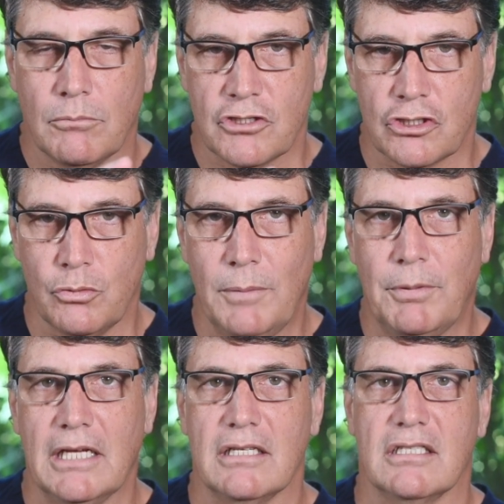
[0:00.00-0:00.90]

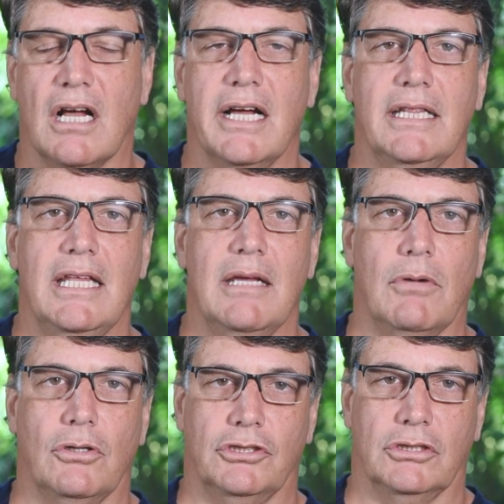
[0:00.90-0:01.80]
sweeping aside the
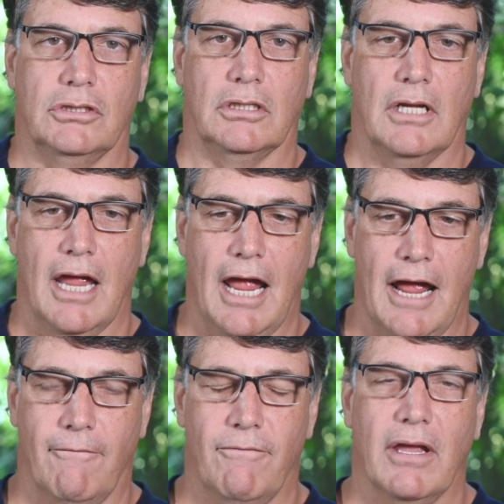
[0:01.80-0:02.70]
emotion
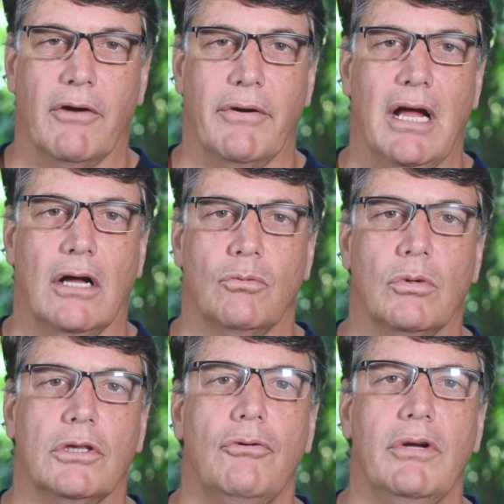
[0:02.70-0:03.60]
and figuring out
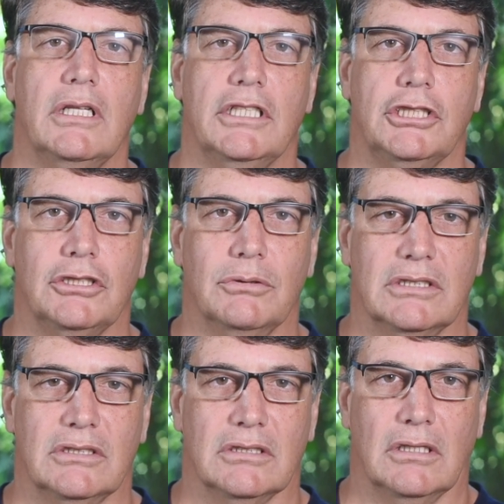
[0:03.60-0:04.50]
what the real issue
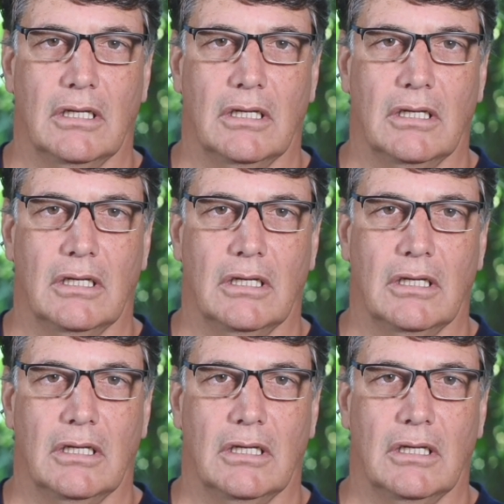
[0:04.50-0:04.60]
is.